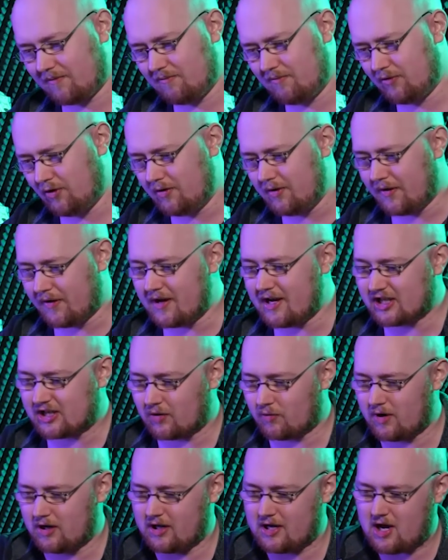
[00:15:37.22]
none of these are
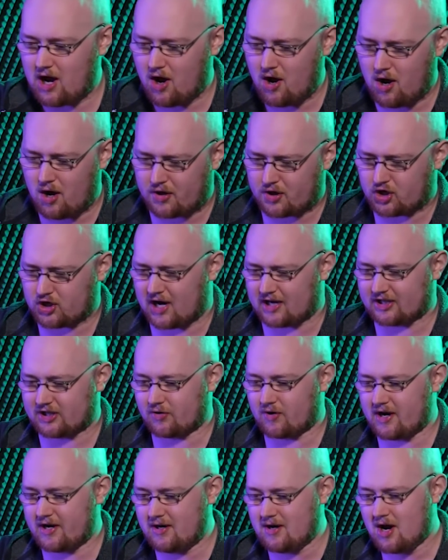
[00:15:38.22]
really earth
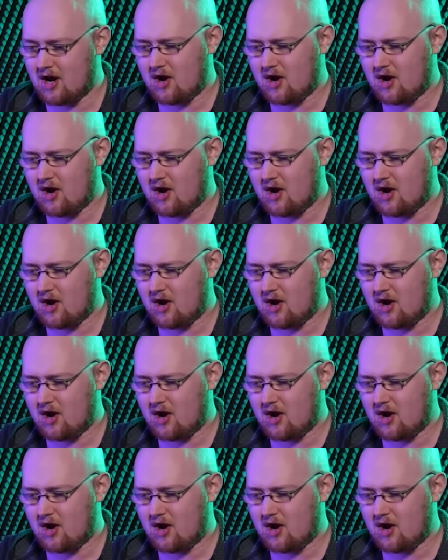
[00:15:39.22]
shattering,